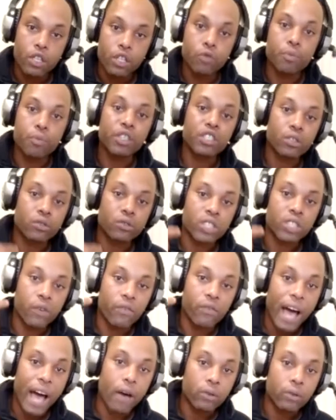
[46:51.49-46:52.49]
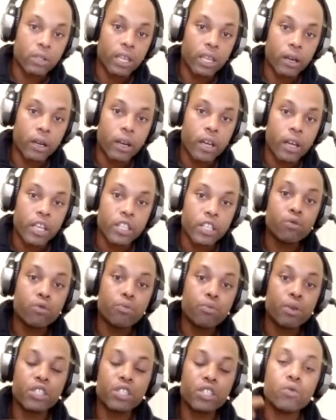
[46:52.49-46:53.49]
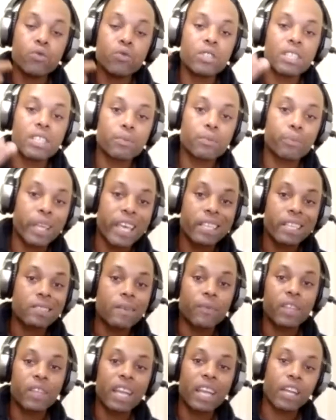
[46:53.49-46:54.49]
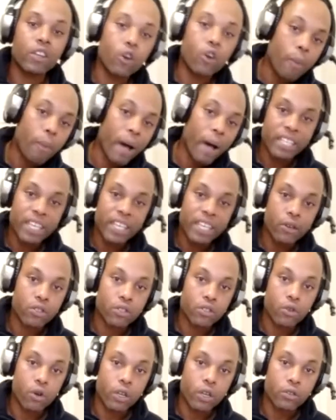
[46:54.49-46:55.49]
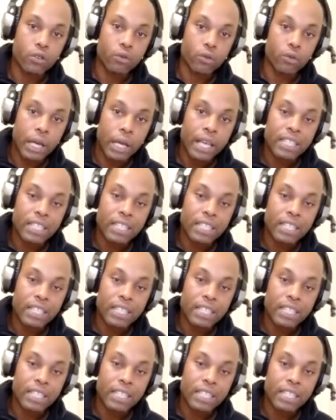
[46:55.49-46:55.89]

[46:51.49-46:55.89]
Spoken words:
You put yourself out there. You display something that nobody else is going to do.